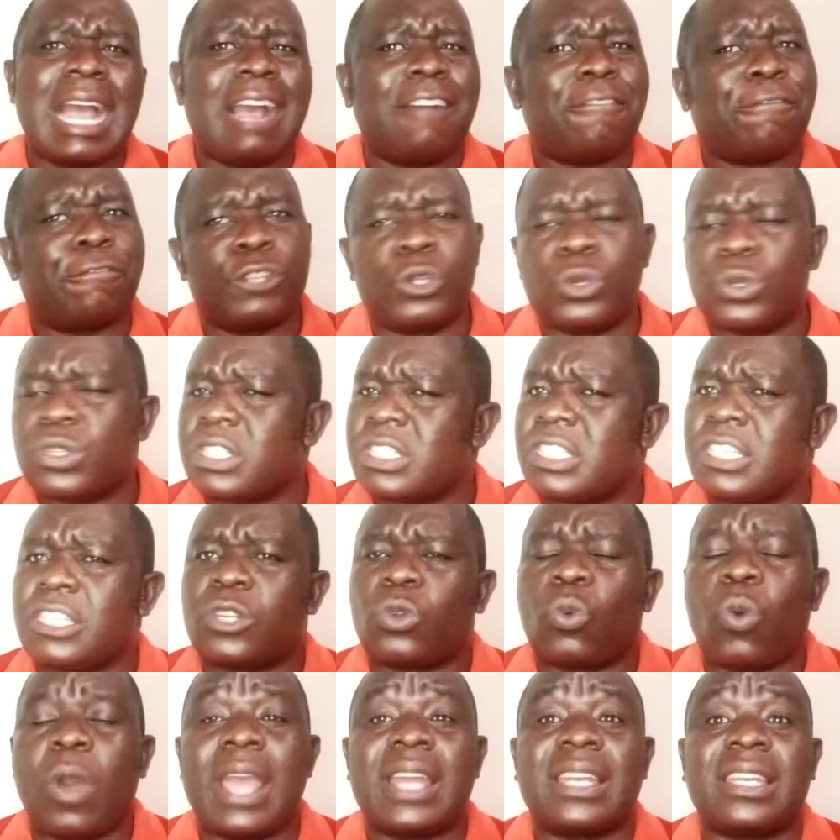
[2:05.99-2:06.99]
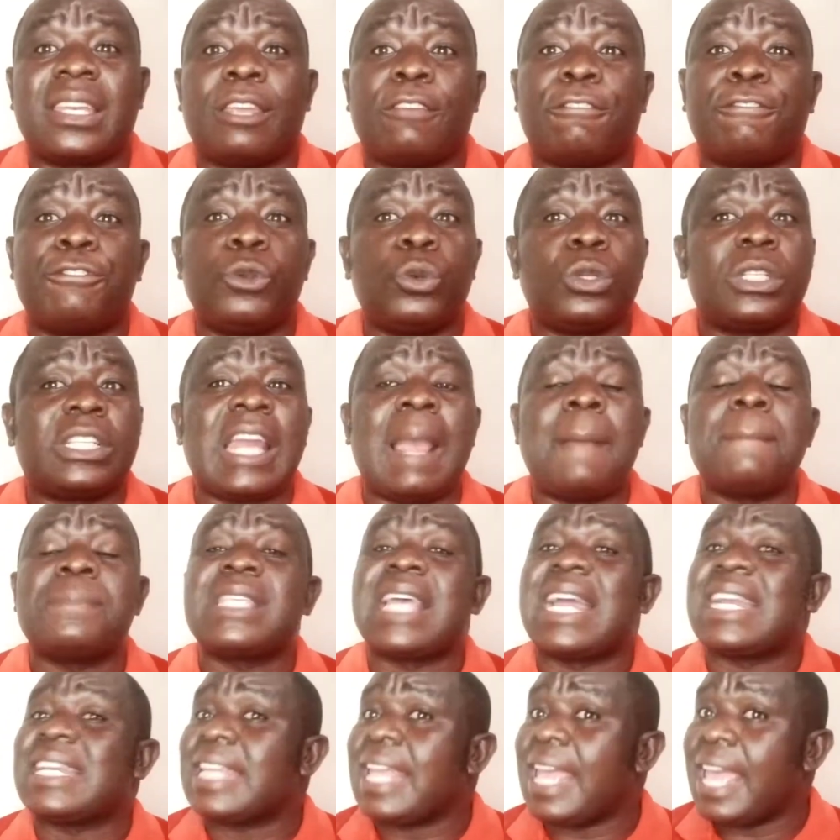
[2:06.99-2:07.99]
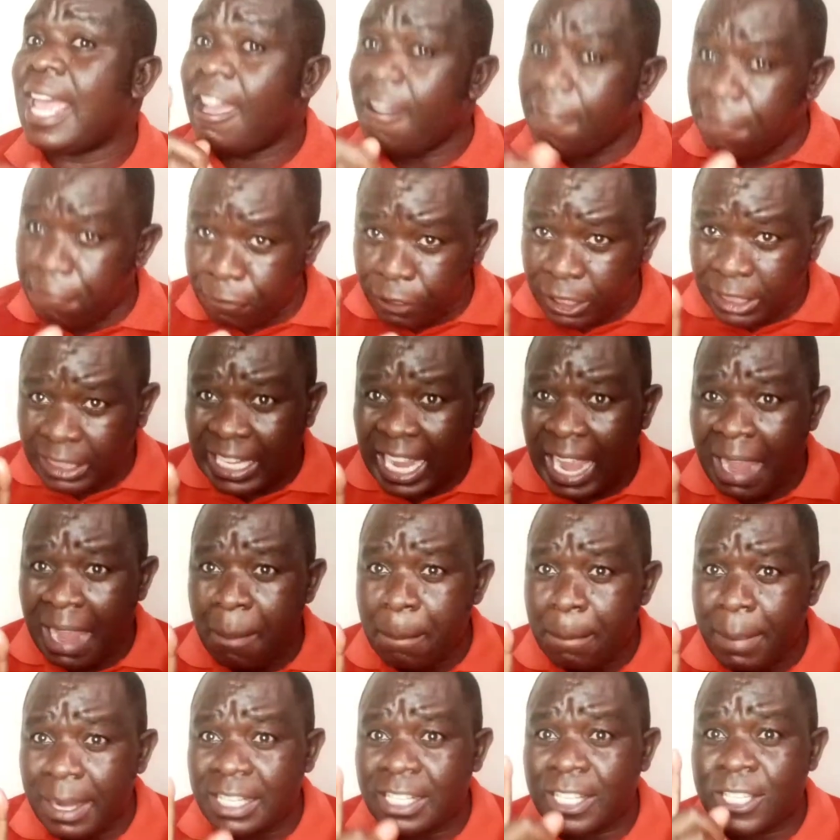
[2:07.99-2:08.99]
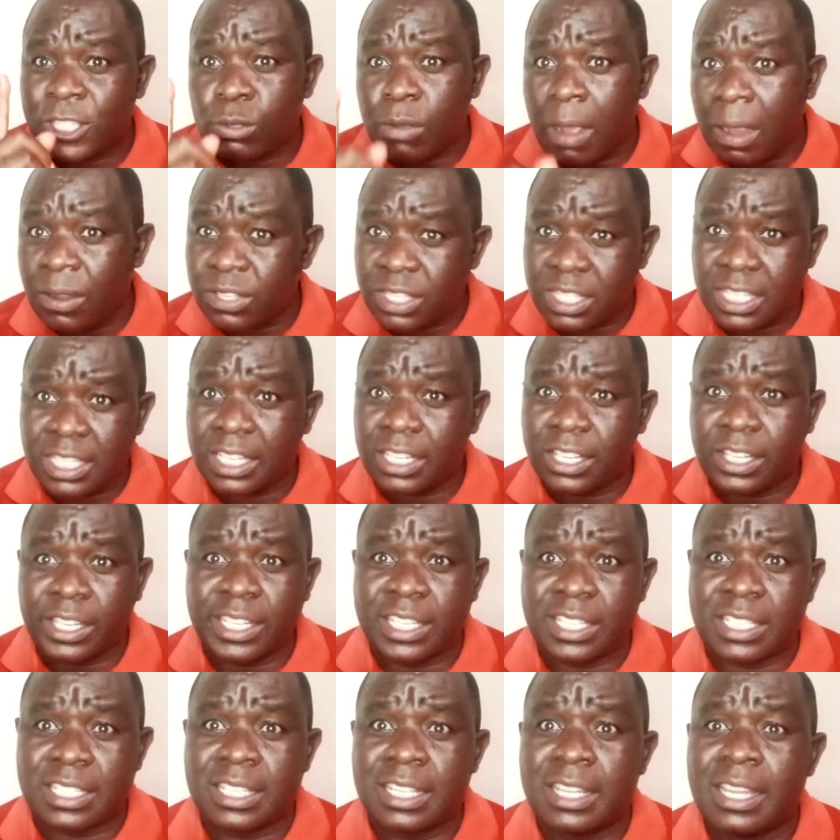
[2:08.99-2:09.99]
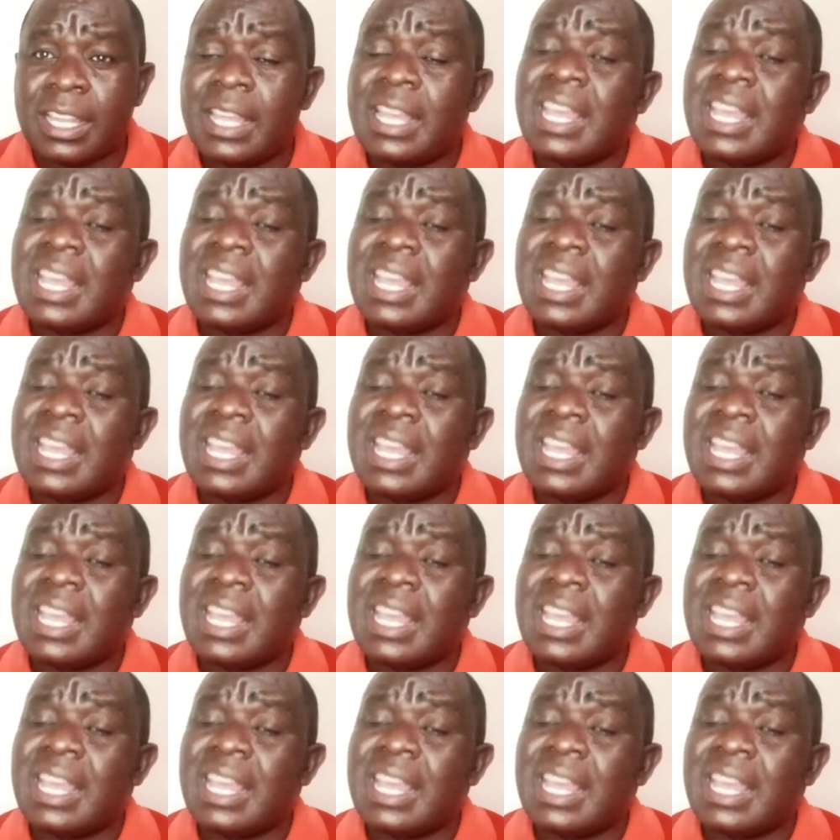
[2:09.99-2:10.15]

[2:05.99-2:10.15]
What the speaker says: I've used it quite a few times, and every time, but there's one secret.